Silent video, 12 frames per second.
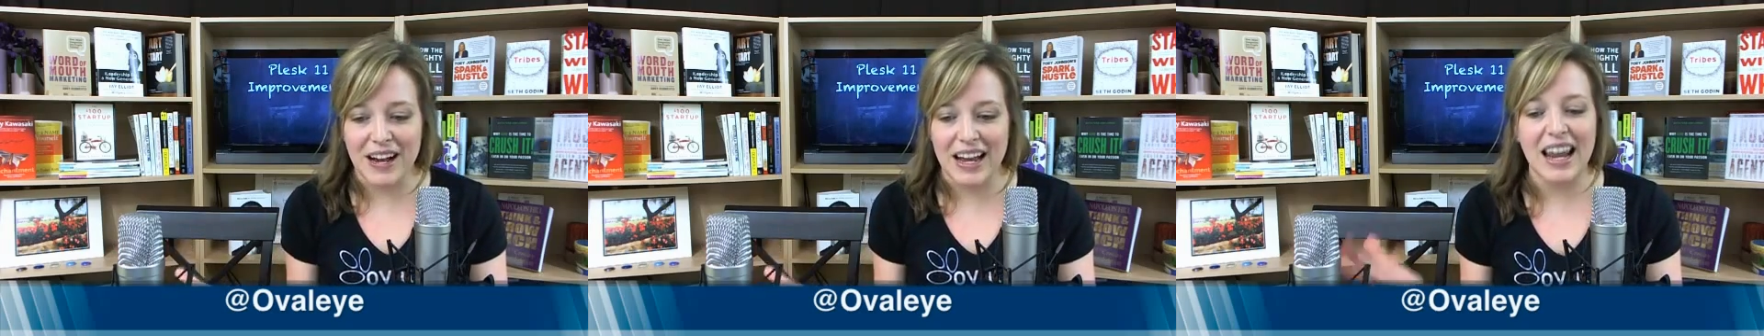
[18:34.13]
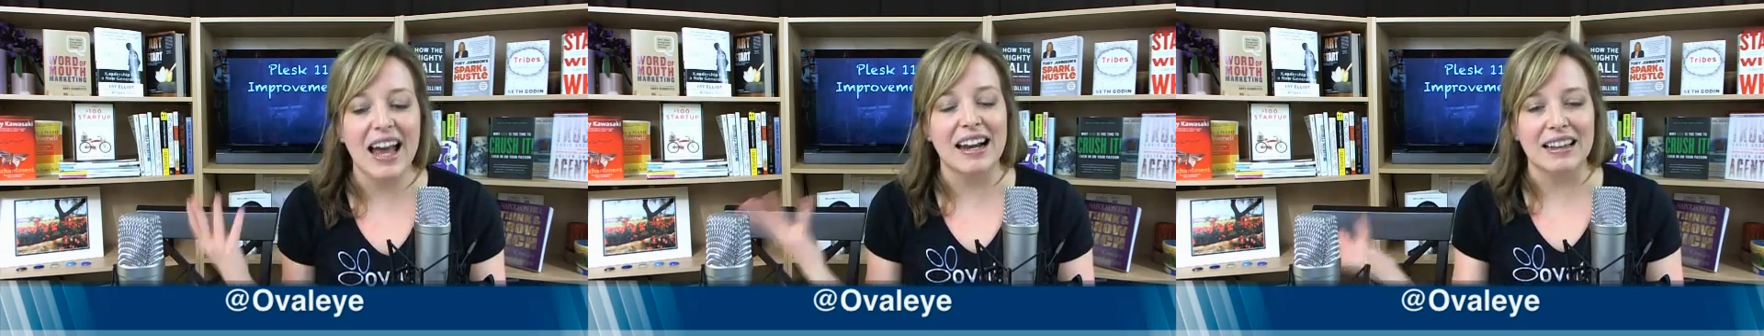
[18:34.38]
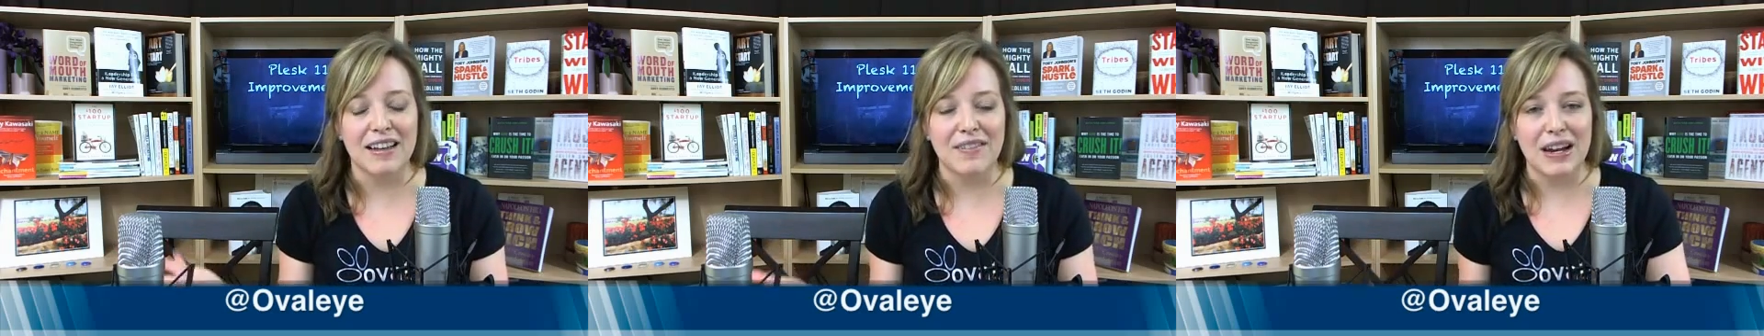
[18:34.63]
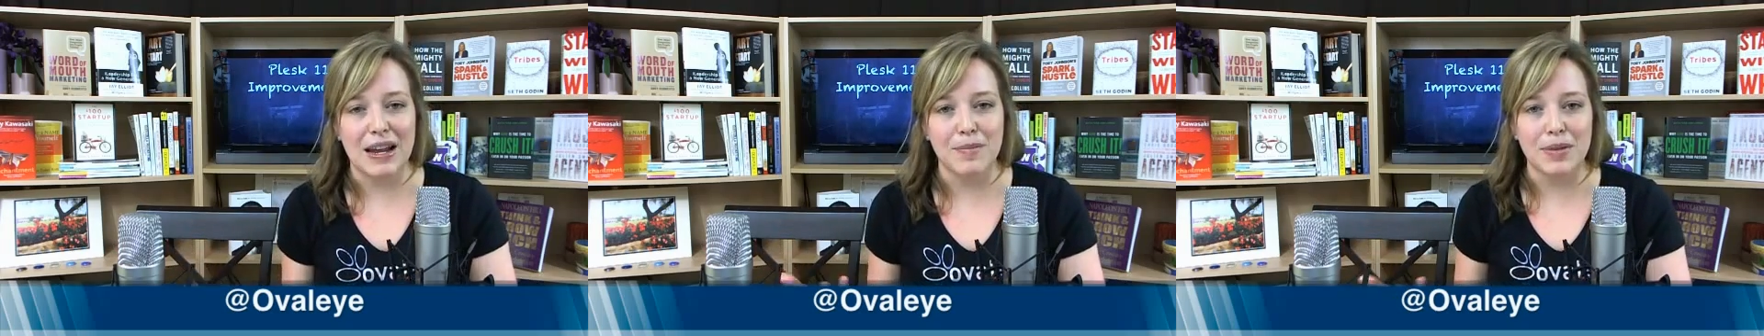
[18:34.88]
Friday at eleven
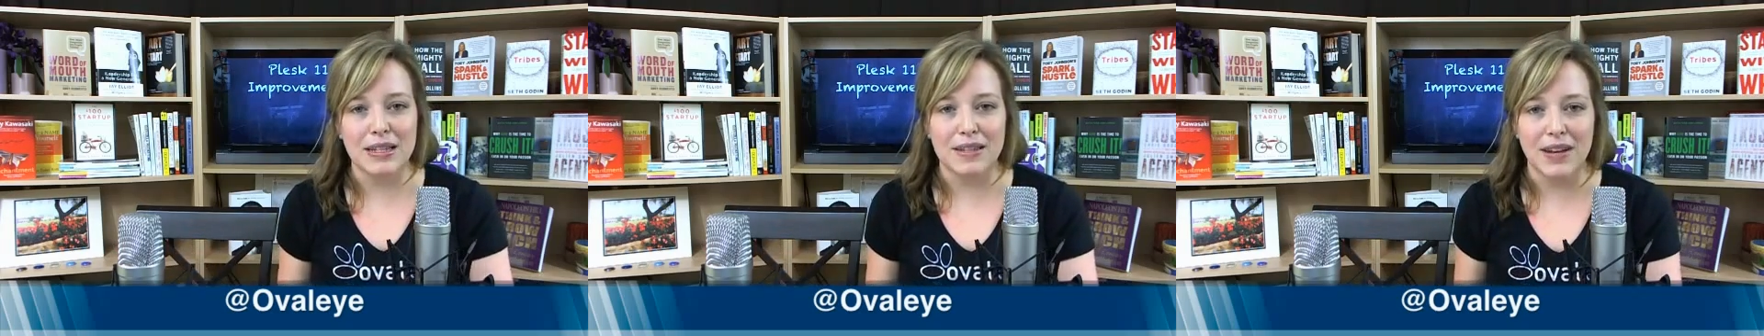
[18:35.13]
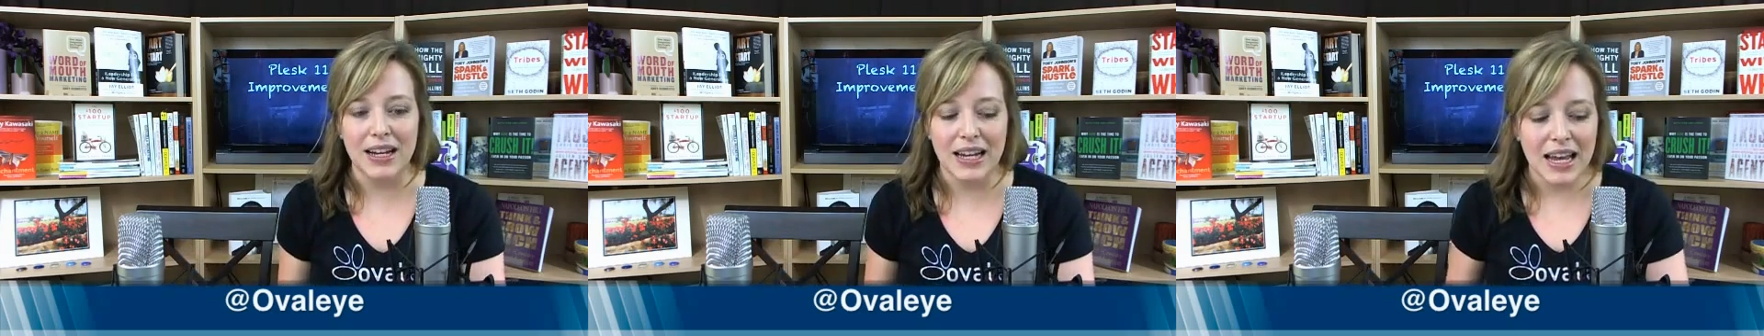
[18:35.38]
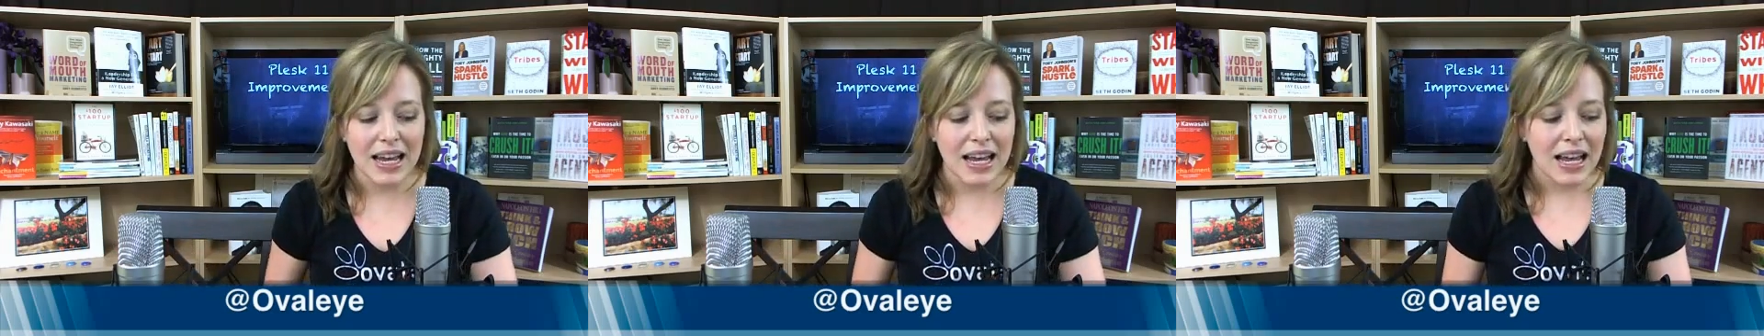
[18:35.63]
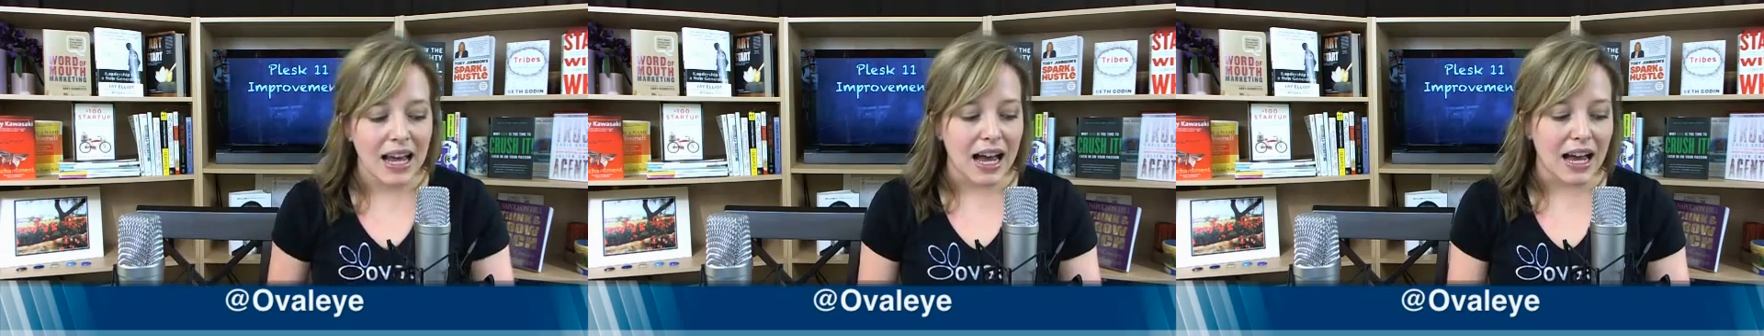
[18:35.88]
a m Pacific
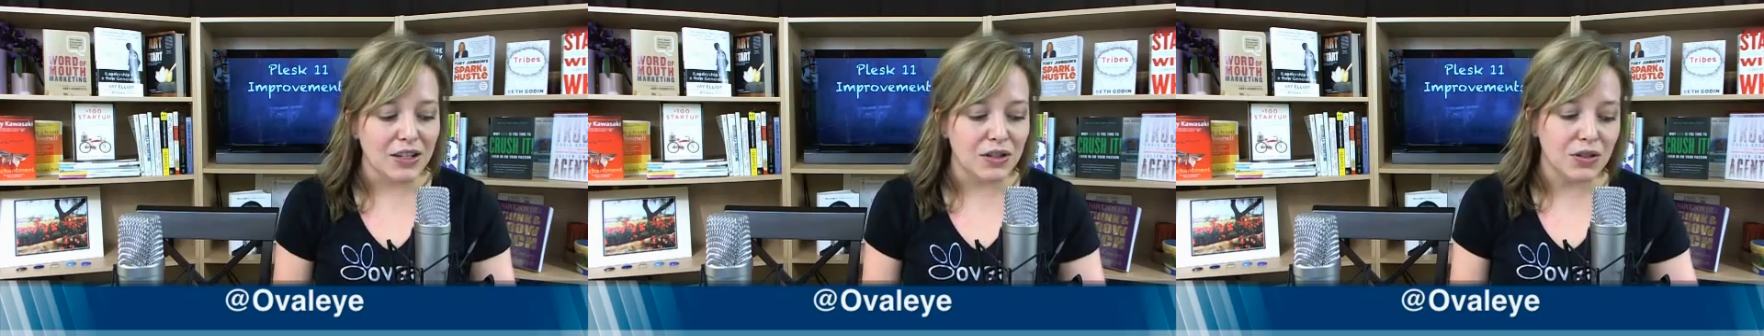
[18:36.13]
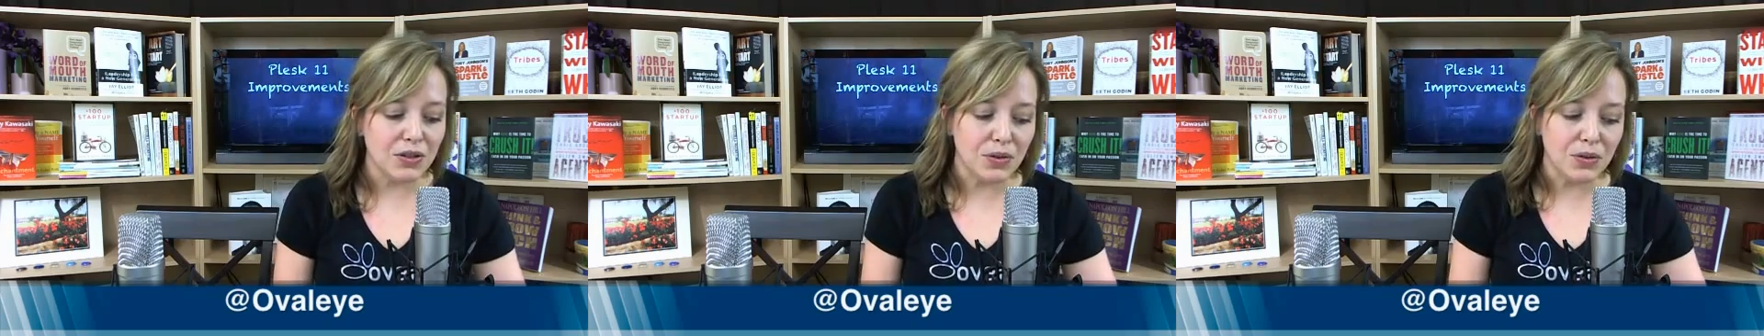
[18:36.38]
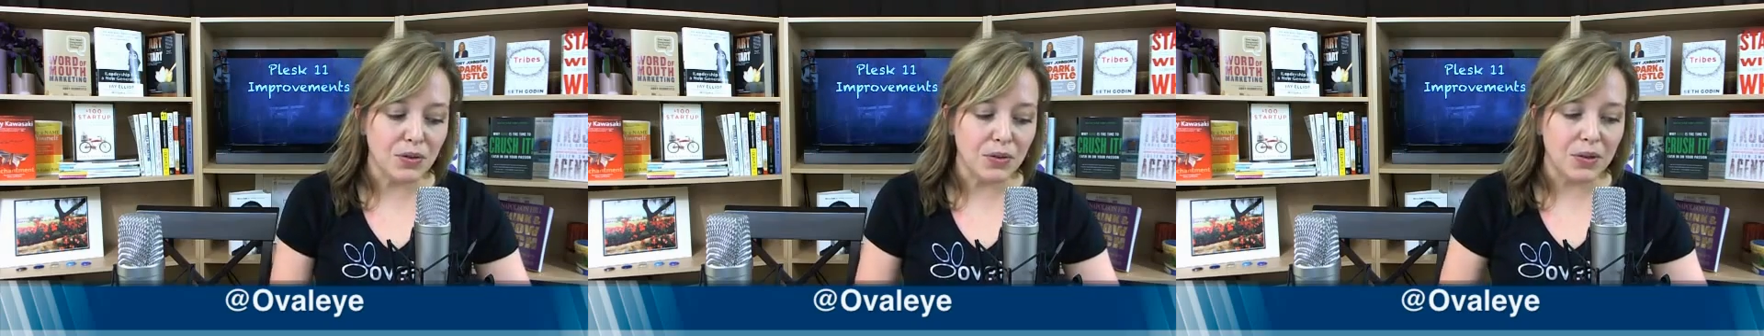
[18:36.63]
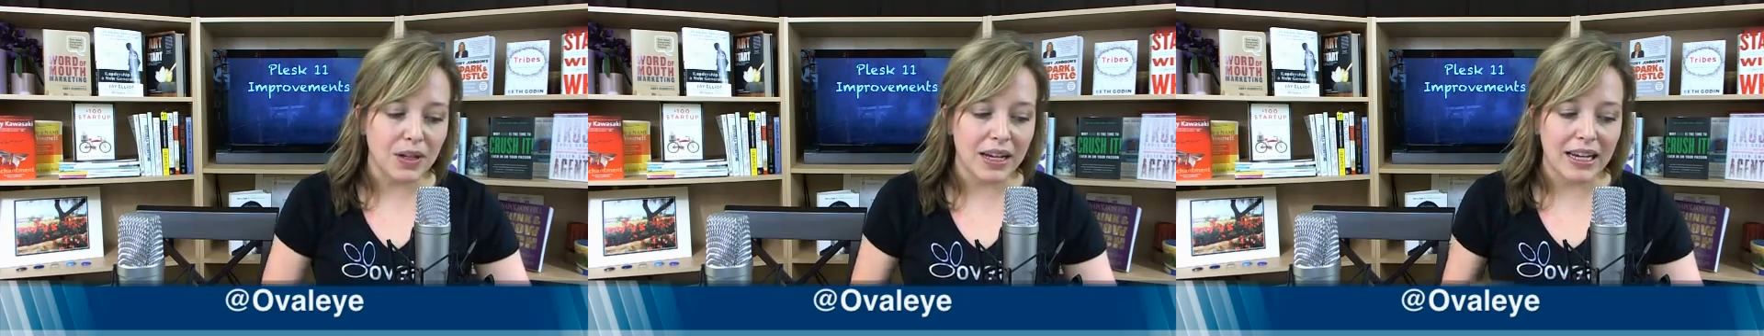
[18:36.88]
uh,
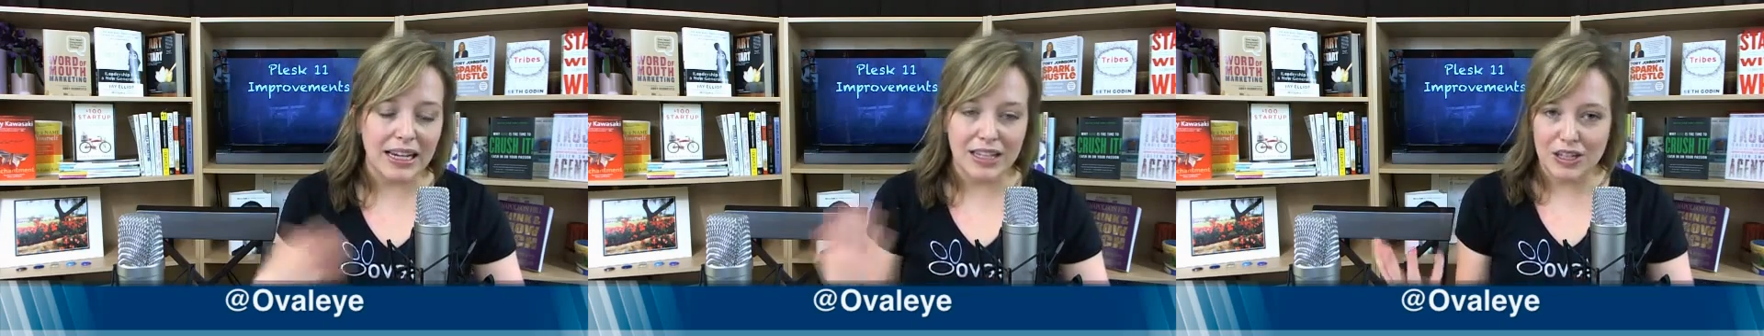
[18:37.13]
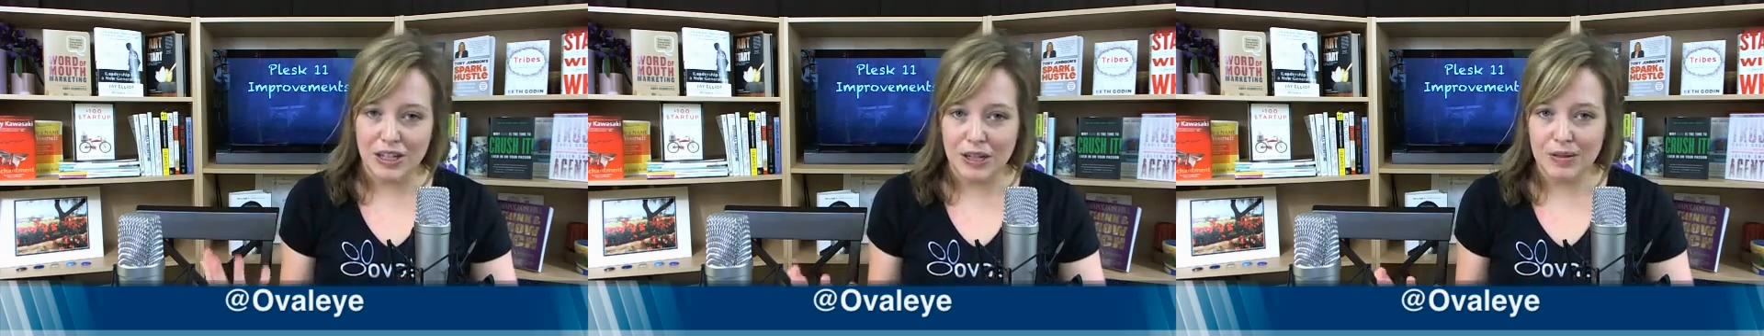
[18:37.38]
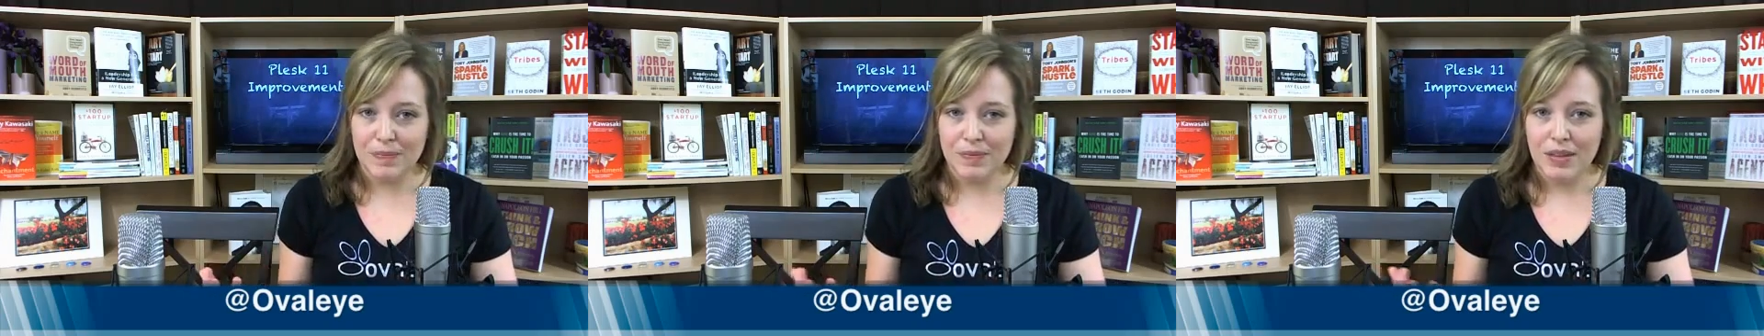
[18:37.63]
to Eastern.